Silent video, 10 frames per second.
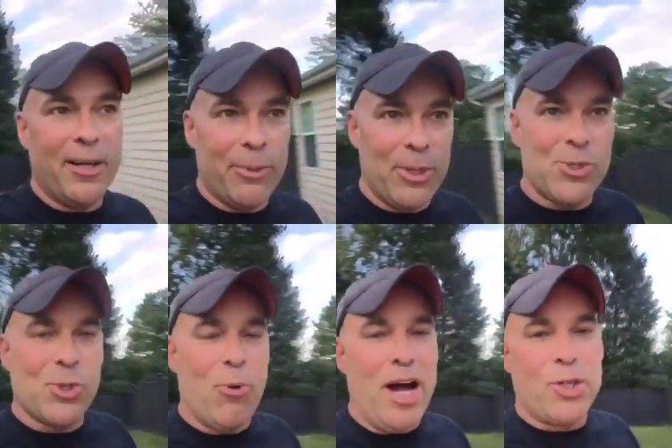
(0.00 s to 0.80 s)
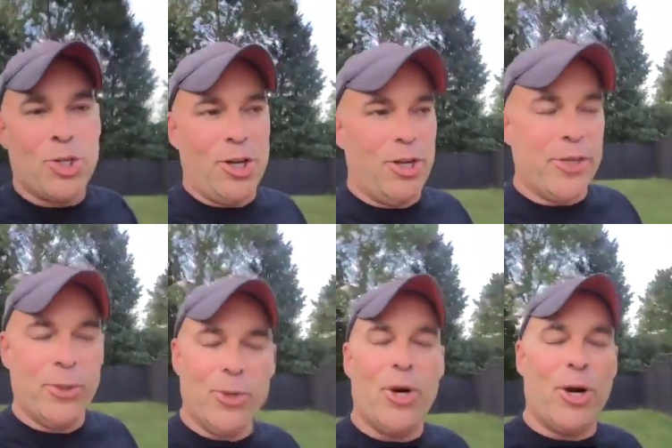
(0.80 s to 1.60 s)
We used to watch all the
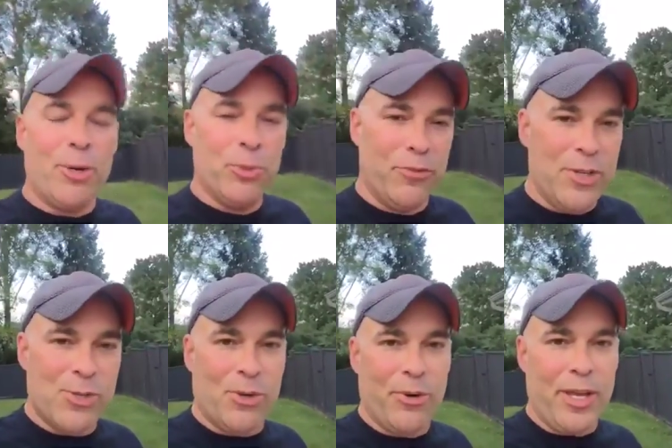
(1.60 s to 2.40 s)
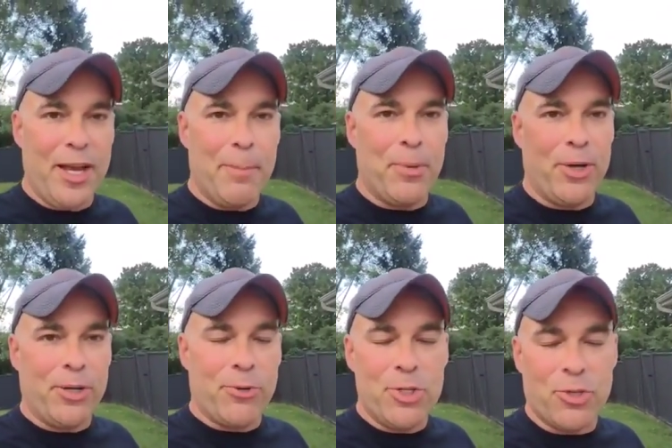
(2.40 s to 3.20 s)
old horror movies growing up
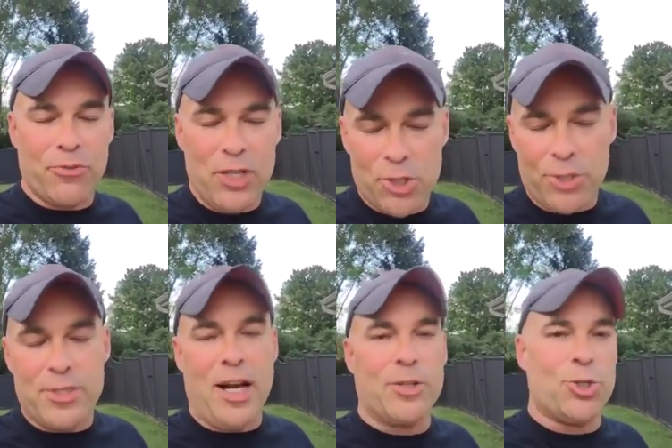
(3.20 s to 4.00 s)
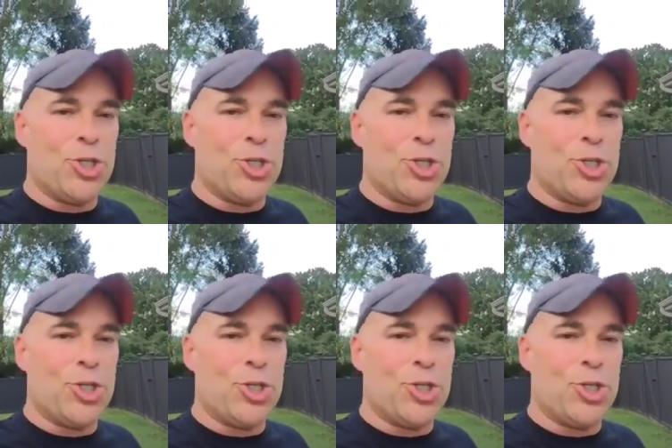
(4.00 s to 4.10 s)
on Creature Feature, Dr.